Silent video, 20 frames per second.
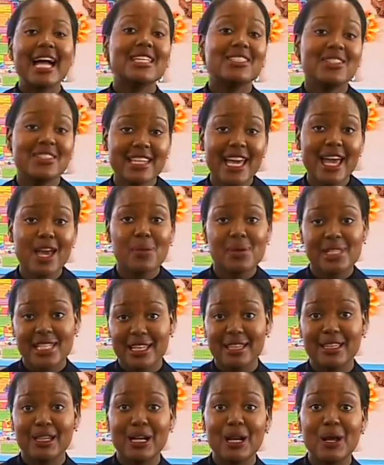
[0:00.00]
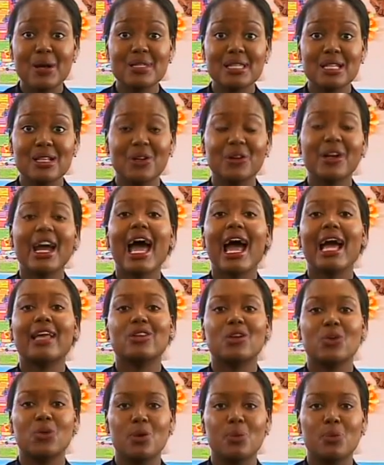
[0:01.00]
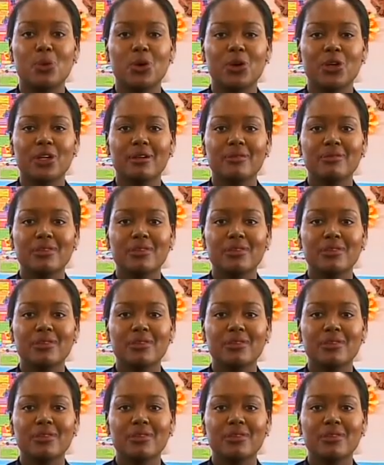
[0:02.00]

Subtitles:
Today we're taking a closer look at group work.